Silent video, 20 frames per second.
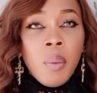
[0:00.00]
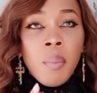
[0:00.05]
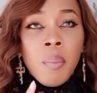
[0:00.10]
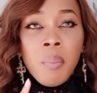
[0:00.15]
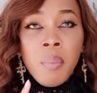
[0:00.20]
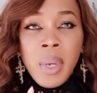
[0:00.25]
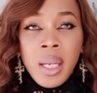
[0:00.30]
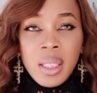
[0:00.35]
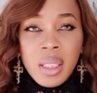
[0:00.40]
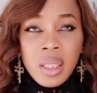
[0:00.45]

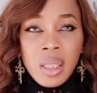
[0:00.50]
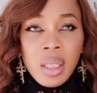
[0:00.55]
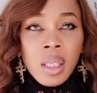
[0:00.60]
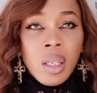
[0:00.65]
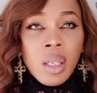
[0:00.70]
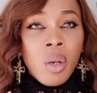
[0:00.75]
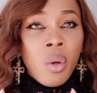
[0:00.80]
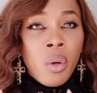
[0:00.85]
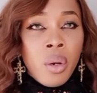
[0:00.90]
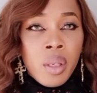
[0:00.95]

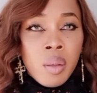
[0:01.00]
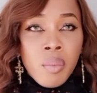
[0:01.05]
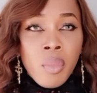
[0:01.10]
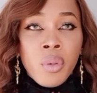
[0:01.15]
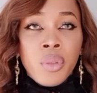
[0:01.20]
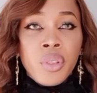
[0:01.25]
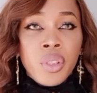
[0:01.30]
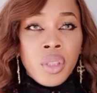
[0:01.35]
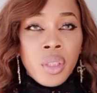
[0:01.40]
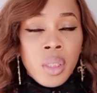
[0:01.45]
mentally or
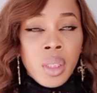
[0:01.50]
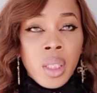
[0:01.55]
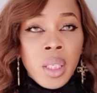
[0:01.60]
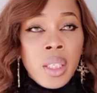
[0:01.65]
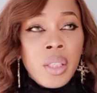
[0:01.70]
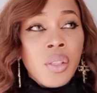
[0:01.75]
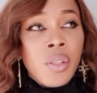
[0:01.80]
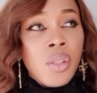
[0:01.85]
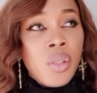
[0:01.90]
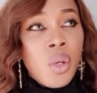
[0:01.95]
emotionally.
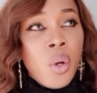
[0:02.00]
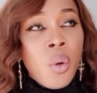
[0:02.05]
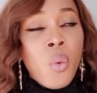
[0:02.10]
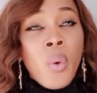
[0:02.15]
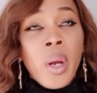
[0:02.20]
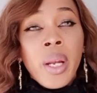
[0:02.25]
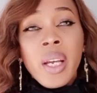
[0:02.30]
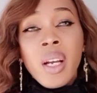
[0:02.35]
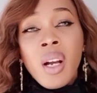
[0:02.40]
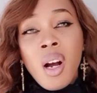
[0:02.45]
So
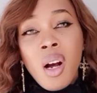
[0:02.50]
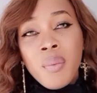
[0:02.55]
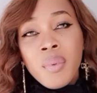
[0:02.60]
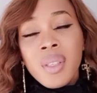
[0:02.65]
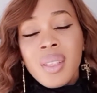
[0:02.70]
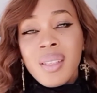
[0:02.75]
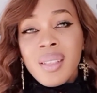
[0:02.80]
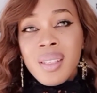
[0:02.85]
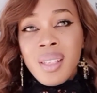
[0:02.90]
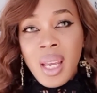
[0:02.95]
when it comes
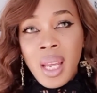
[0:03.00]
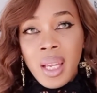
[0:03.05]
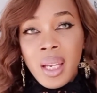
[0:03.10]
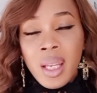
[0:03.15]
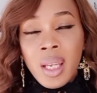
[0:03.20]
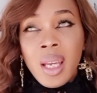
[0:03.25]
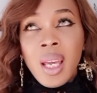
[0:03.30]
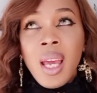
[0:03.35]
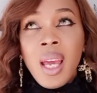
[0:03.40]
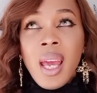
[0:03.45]
to dating,